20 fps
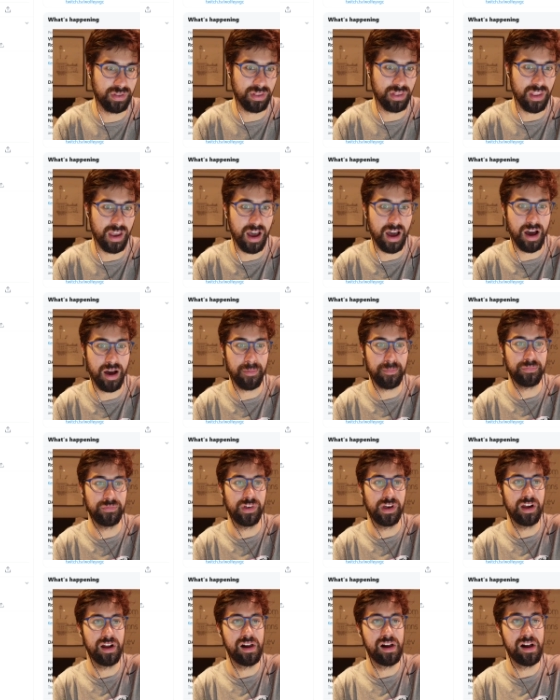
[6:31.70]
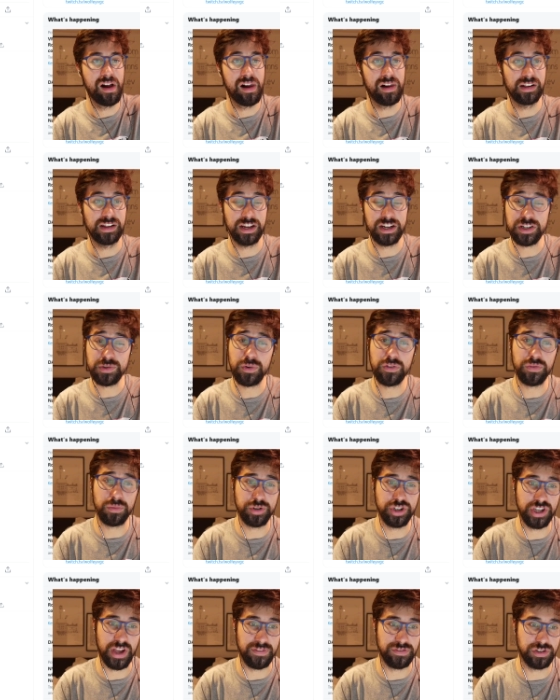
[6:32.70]
Um, here's one from
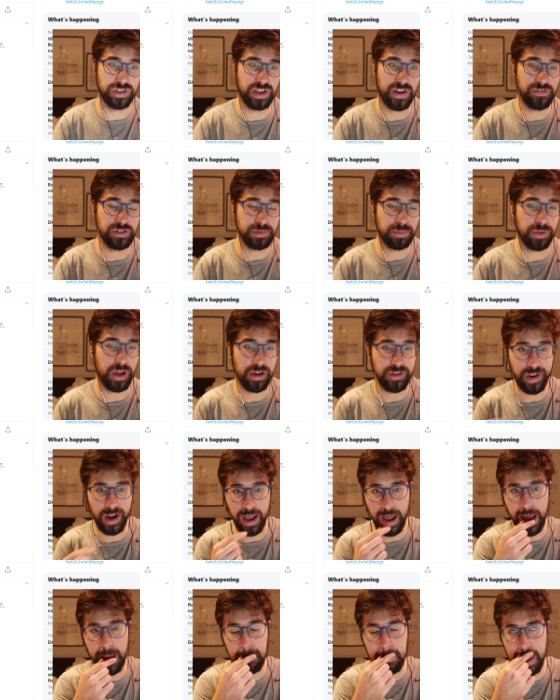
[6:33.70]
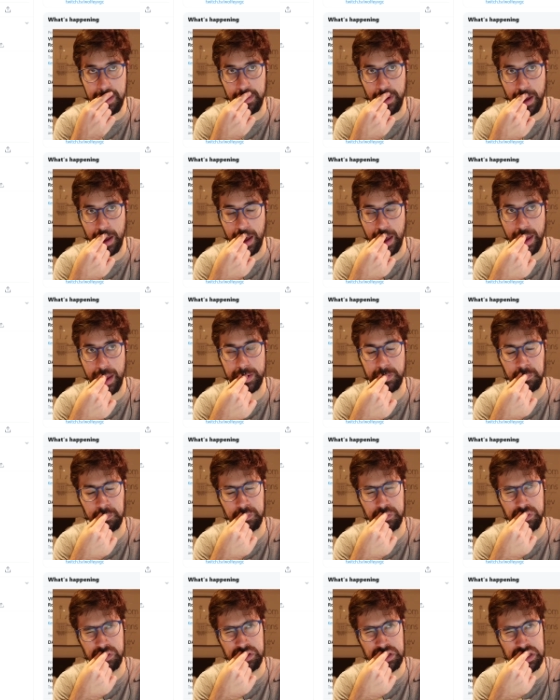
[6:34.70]
Chef. So Chef is a player that I met uh, at
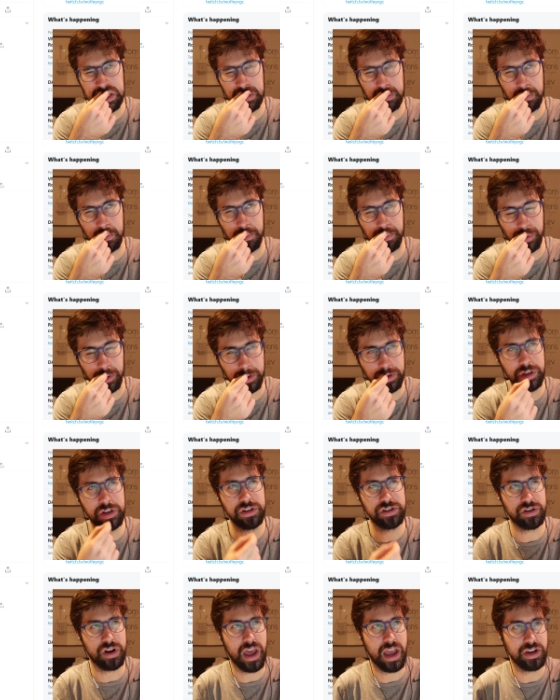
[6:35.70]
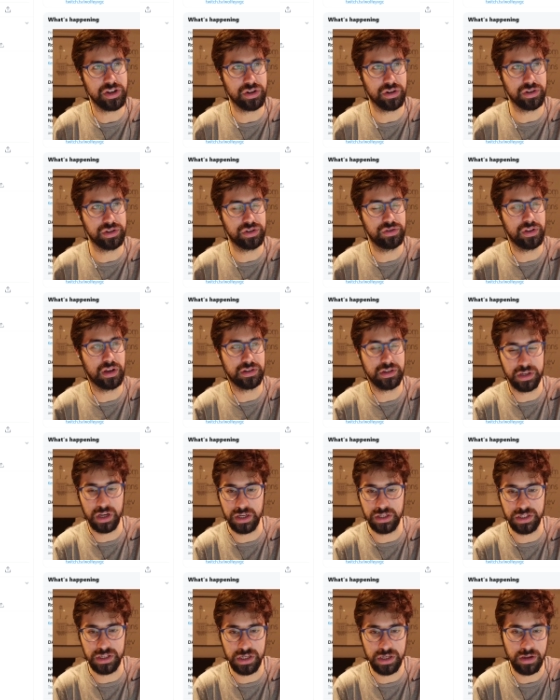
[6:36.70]
Berlin Internationals
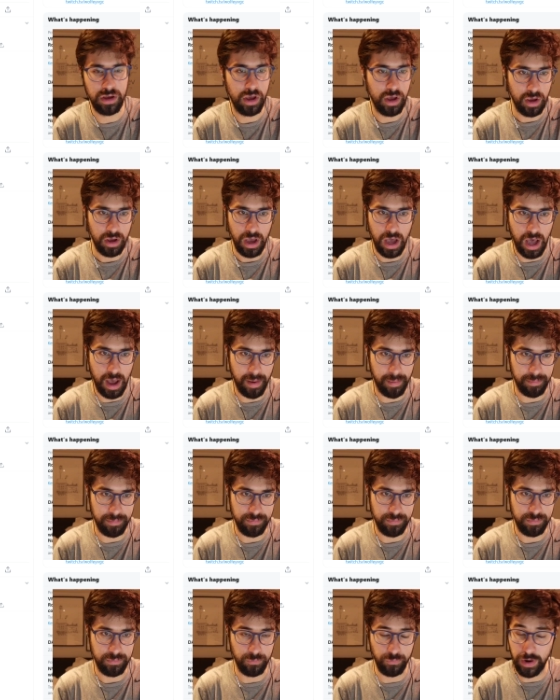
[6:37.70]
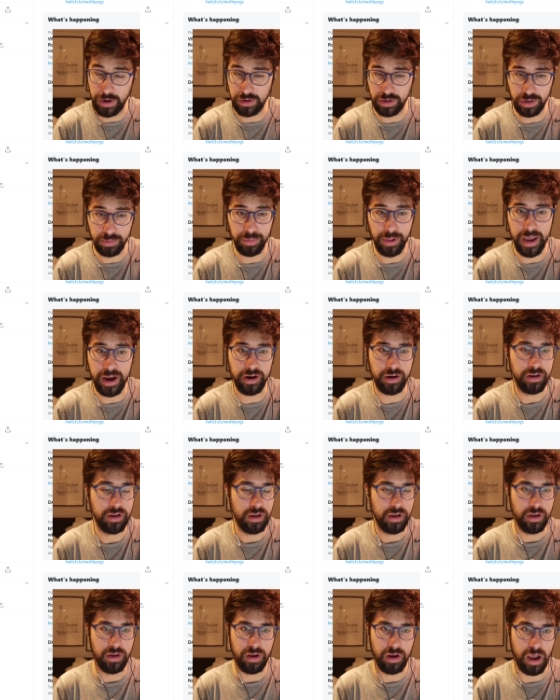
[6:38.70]
2019. Um, very good player,
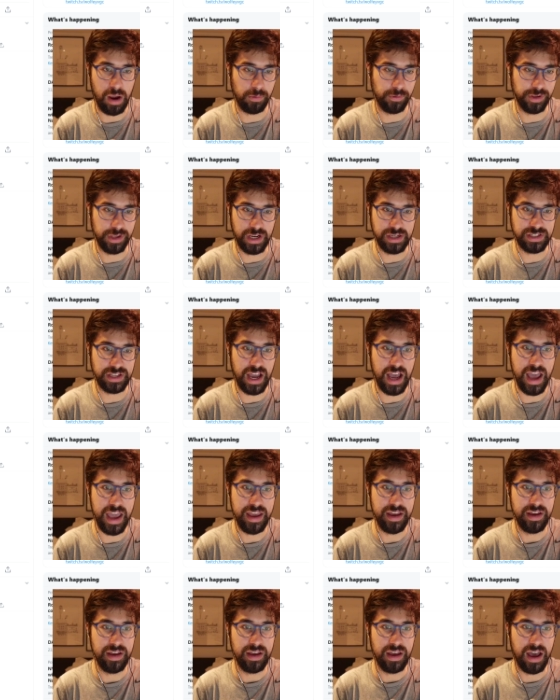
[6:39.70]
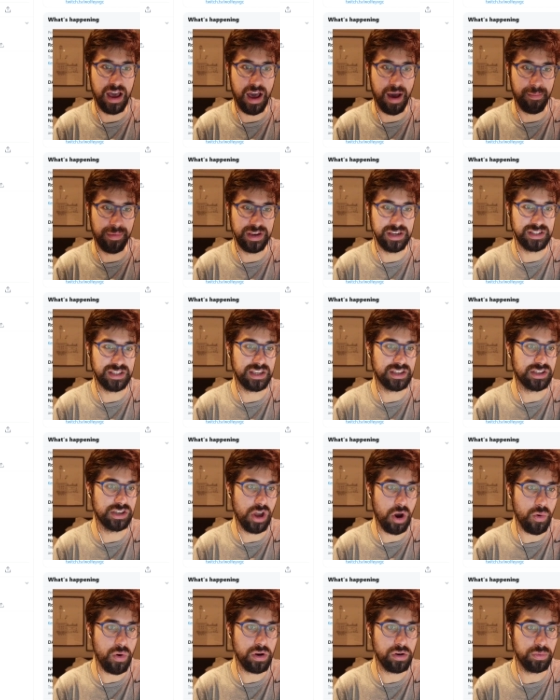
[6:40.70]
uh, really nice guy. Um, and he says,
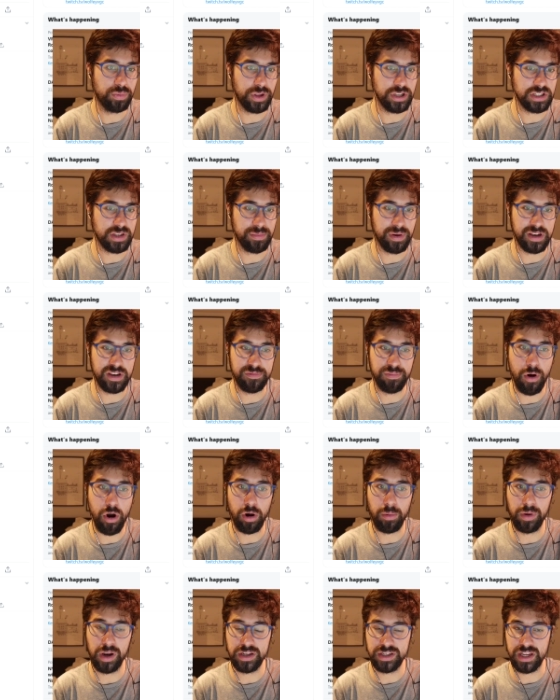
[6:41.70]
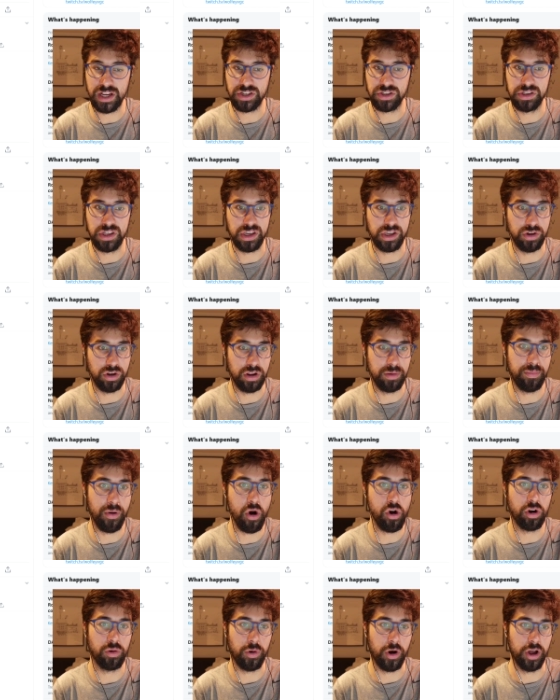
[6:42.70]
no one who plays competitive Pokemon is actually that good at
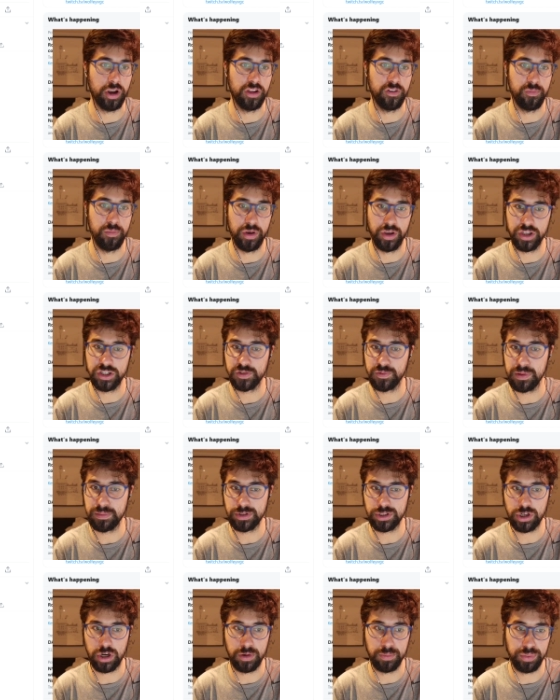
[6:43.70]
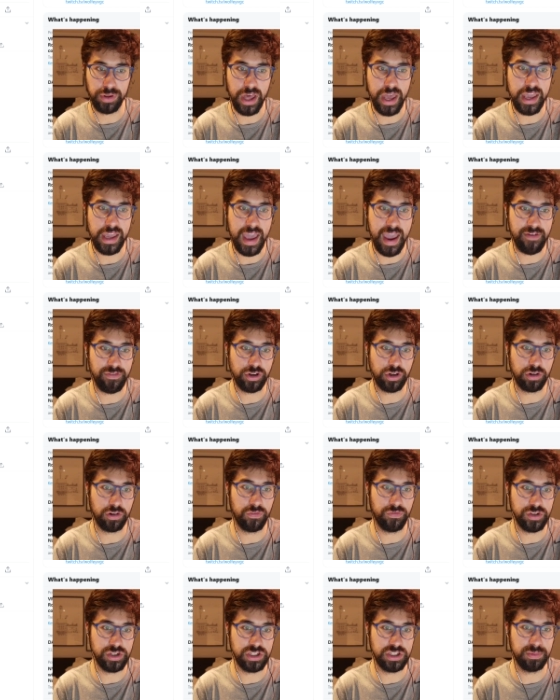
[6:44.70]
Pokemon. If millions of people started playing, every current
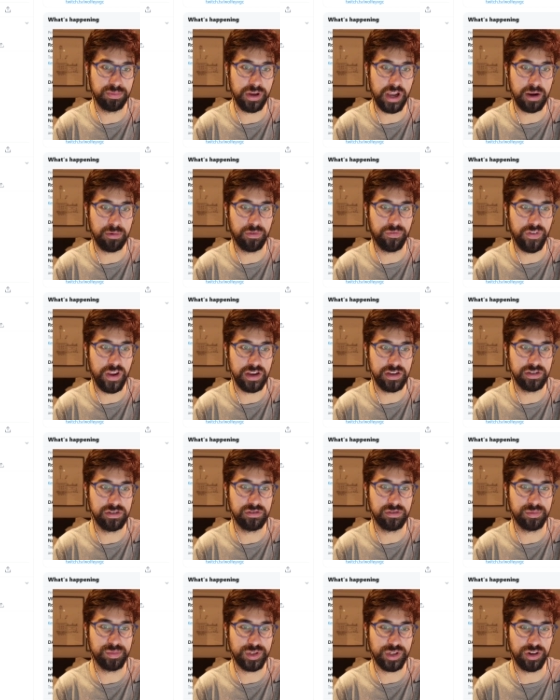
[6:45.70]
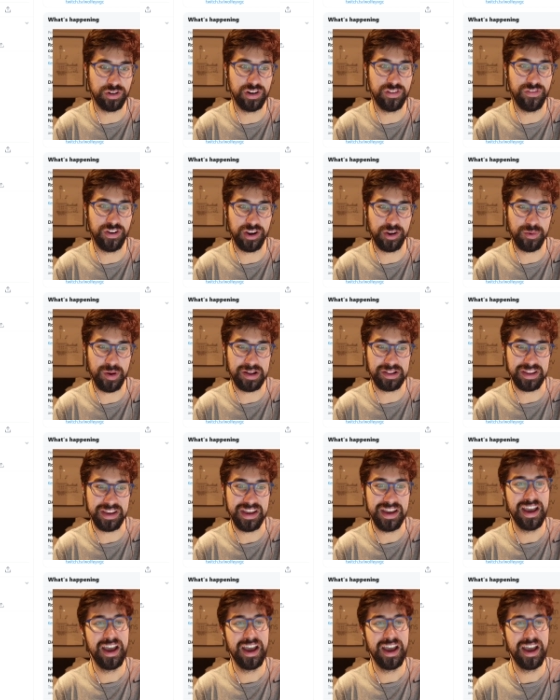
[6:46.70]
VGC player would fade into obscurity very quickly,